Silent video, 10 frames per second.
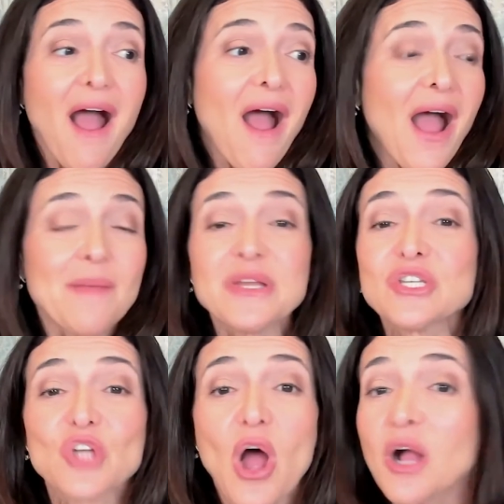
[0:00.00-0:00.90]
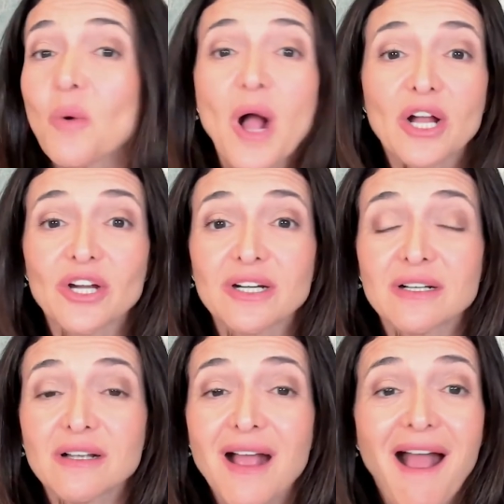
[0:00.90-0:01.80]
I'm a dog walker.
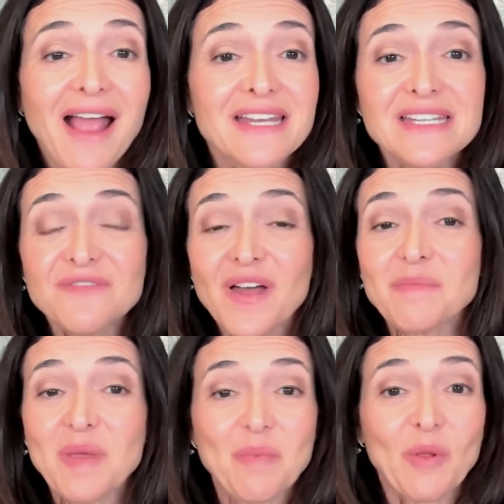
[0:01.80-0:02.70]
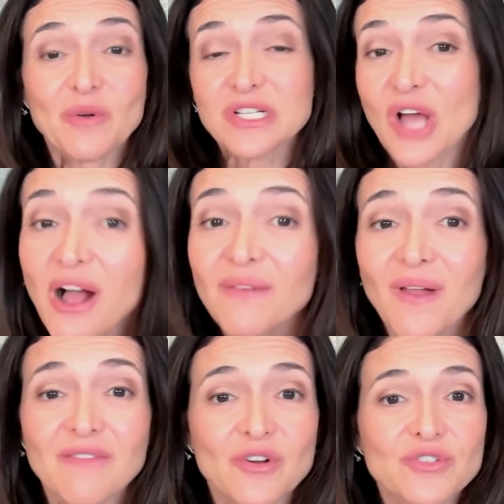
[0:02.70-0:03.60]
I need to find people who are dog
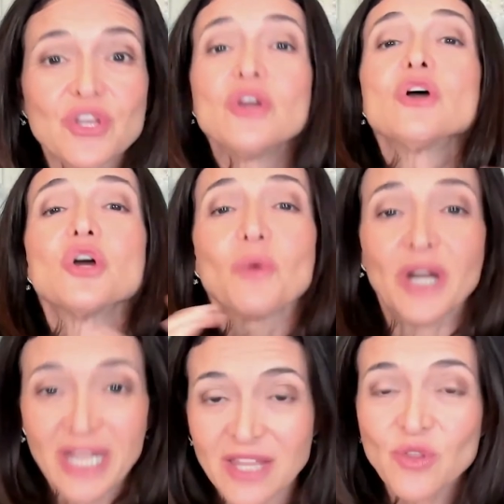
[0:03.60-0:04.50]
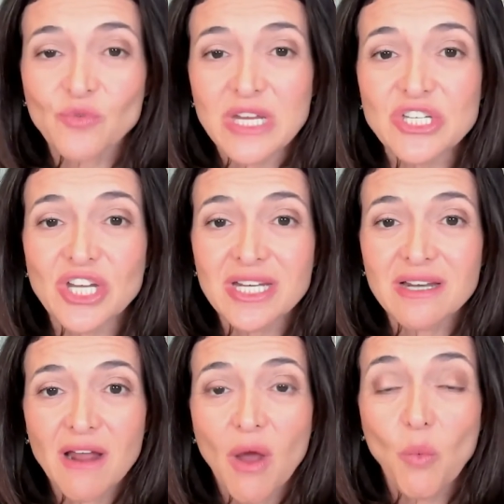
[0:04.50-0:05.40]
lovers who are in the
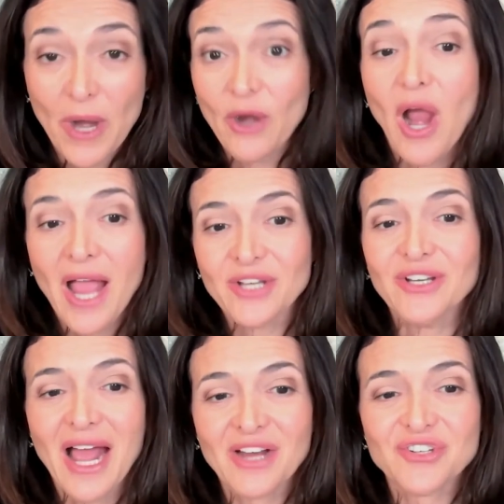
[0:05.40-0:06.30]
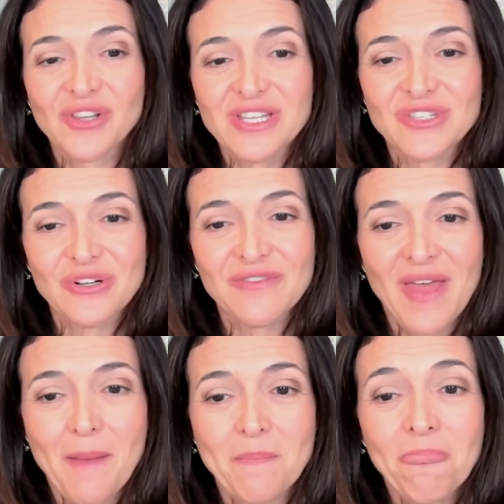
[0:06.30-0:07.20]
region where I could actually serve
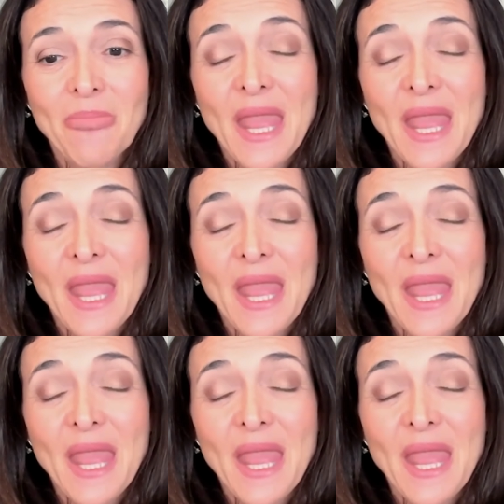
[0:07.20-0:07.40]
them.